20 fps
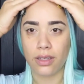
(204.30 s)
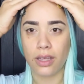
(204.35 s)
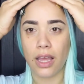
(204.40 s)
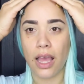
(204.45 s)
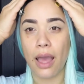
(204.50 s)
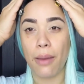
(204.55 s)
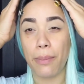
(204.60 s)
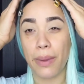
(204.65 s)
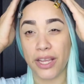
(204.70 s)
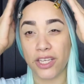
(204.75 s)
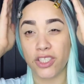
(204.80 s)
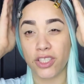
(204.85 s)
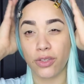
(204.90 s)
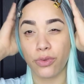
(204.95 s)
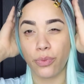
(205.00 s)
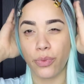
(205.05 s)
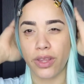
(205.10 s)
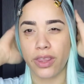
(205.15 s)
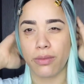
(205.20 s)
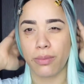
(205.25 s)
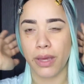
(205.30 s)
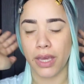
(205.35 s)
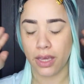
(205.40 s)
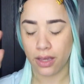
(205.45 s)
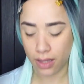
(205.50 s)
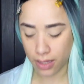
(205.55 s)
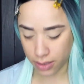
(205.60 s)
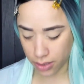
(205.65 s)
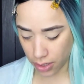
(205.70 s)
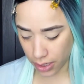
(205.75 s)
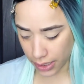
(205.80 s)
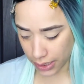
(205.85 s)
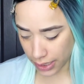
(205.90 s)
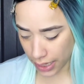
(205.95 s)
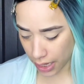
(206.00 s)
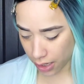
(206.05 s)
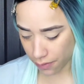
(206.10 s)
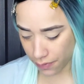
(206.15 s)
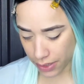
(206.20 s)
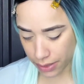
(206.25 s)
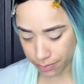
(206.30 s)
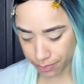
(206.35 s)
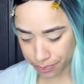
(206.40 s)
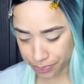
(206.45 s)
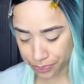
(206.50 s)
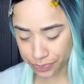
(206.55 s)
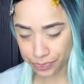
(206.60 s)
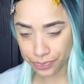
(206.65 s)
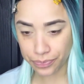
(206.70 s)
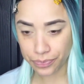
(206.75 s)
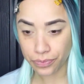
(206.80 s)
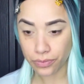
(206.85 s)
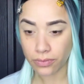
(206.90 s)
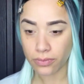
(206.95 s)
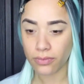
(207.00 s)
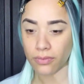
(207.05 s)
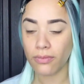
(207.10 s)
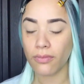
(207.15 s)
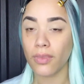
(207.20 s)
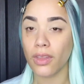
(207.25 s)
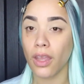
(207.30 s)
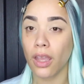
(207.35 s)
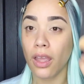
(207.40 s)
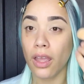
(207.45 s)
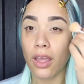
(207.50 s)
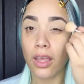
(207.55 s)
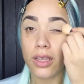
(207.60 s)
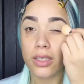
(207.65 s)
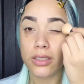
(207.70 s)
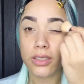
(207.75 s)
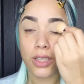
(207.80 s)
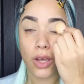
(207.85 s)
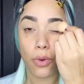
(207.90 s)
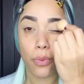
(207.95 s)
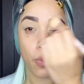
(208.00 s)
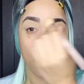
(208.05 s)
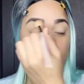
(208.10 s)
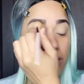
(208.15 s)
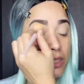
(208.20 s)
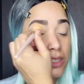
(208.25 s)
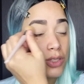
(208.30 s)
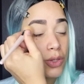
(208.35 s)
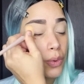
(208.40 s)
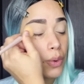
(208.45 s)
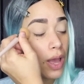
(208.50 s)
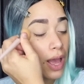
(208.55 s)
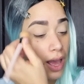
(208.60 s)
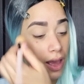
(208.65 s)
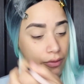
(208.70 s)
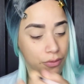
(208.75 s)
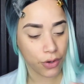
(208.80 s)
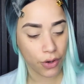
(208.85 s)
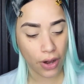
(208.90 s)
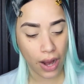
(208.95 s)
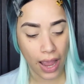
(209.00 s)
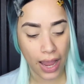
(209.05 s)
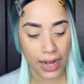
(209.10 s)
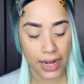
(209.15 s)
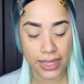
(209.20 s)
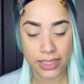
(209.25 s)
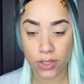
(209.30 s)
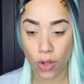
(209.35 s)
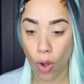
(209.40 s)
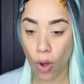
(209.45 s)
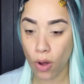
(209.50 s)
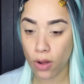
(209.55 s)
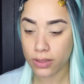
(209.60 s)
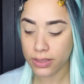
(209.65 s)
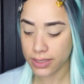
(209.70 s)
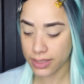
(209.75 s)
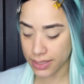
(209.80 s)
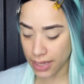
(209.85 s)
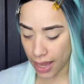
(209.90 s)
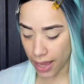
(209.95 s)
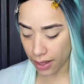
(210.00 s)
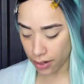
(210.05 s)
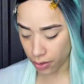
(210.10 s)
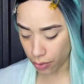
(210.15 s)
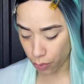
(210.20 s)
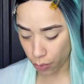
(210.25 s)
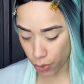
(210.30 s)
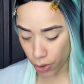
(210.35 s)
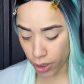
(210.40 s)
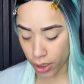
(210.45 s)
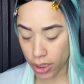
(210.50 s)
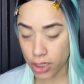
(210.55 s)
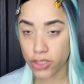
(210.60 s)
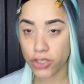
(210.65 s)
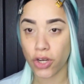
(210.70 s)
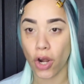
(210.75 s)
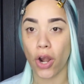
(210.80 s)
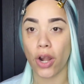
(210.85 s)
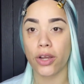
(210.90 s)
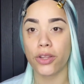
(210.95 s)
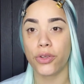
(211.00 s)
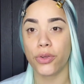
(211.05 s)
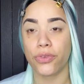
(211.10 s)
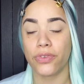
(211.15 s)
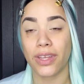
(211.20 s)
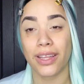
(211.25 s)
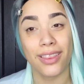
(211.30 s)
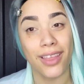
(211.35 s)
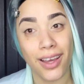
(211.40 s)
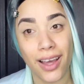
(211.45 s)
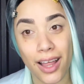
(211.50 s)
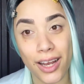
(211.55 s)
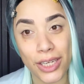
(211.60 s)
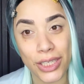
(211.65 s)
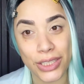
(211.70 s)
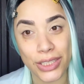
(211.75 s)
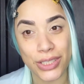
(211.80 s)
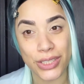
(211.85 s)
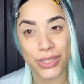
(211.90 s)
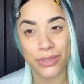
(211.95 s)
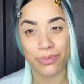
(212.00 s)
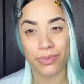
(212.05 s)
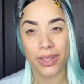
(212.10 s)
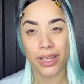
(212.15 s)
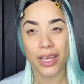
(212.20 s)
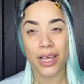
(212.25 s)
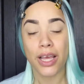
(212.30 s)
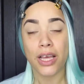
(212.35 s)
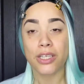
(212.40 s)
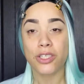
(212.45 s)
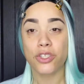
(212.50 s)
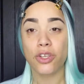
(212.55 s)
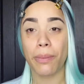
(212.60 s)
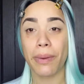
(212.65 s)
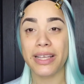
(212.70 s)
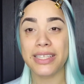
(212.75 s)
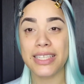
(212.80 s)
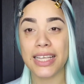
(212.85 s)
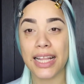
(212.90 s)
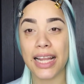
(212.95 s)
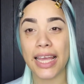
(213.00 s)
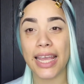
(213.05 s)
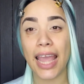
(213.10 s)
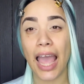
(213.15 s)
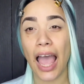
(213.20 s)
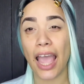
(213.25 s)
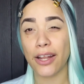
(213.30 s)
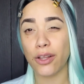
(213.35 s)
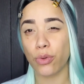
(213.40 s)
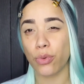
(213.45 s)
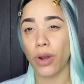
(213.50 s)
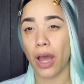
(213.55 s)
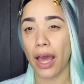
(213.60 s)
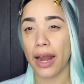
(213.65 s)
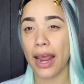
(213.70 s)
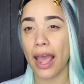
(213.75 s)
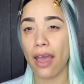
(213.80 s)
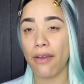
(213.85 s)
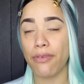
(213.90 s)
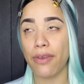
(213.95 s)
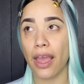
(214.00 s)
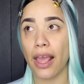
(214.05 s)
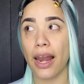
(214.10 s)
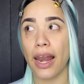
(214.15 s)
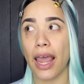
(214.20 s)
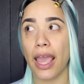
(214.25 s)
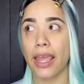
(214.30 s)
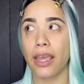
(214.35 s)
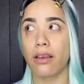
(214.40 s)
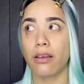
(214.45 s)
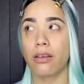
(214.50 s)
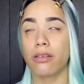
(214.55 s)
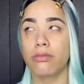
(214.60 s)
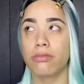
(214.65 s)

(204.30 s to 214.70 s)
have patience with me until I get the hang of it. So once you have your eyelids all set, we're gonna start using the colors. So basically I do not have like